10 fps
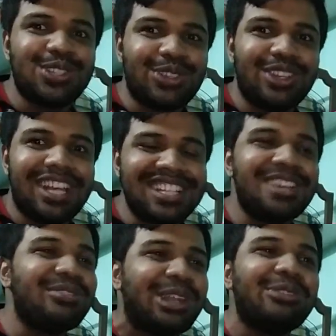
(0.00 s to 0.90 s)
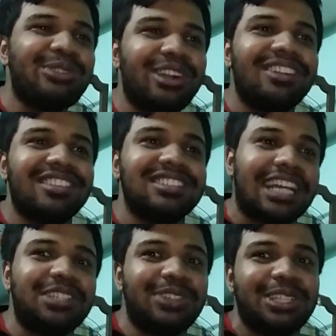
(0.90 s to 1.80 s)
So yes, I'm waiting for the
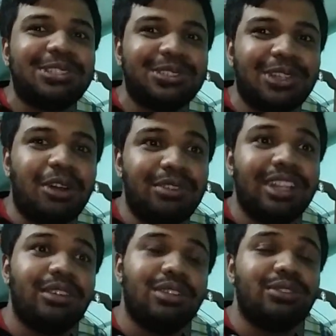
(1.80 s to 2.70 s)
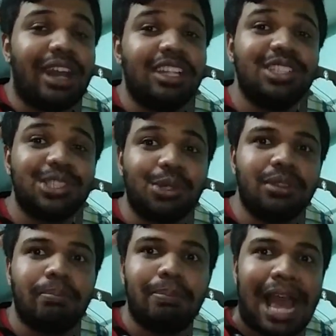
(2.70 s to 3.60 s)
second trailer to drop and they will finally show
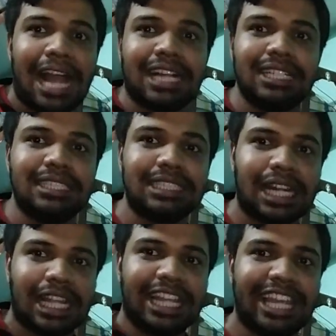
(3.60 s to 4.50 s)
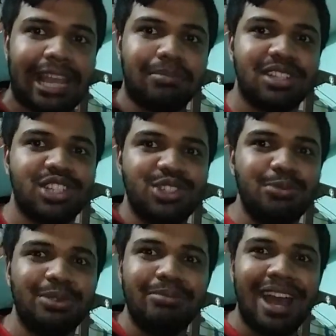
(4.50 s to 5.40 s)
the black caped
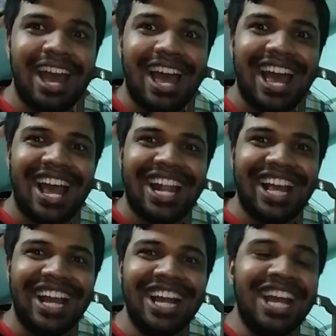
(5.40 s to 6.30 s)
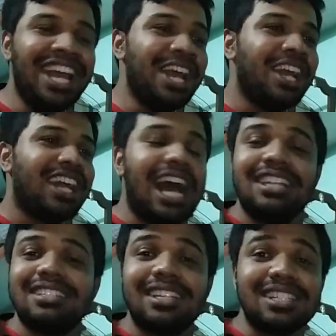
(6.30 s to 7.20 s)
Superman.
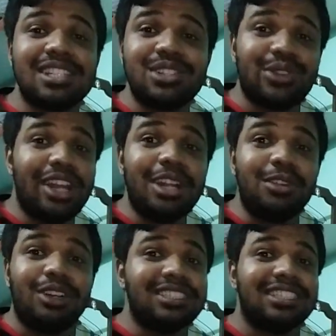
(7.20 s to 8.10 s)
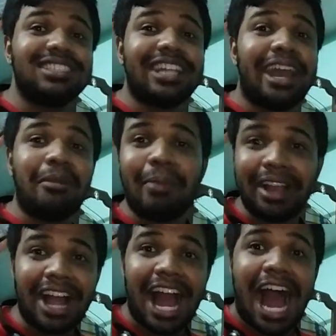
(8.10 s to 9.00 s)
Guys, this trailer was just
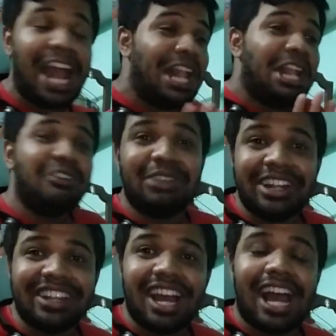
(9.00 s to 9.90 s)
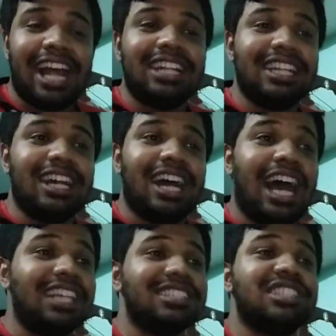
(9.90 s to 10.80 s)
epic. I loved it, and
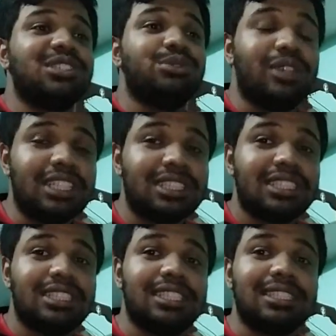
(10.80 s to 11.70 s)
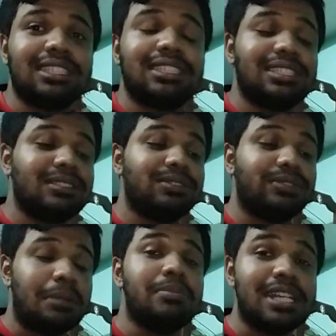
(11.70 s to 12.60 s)
I just wish this
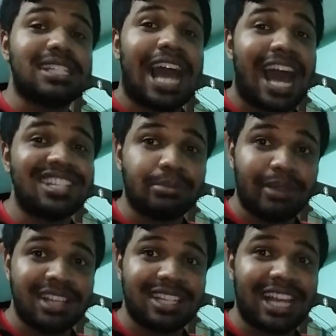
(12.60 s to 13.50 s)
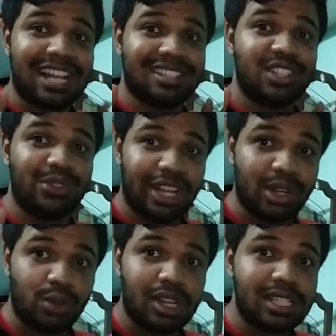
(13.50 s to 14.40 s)
film is as amazing as the
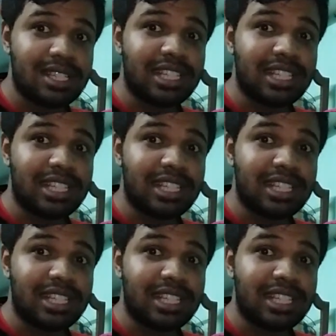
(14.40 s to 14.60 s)
trailer was.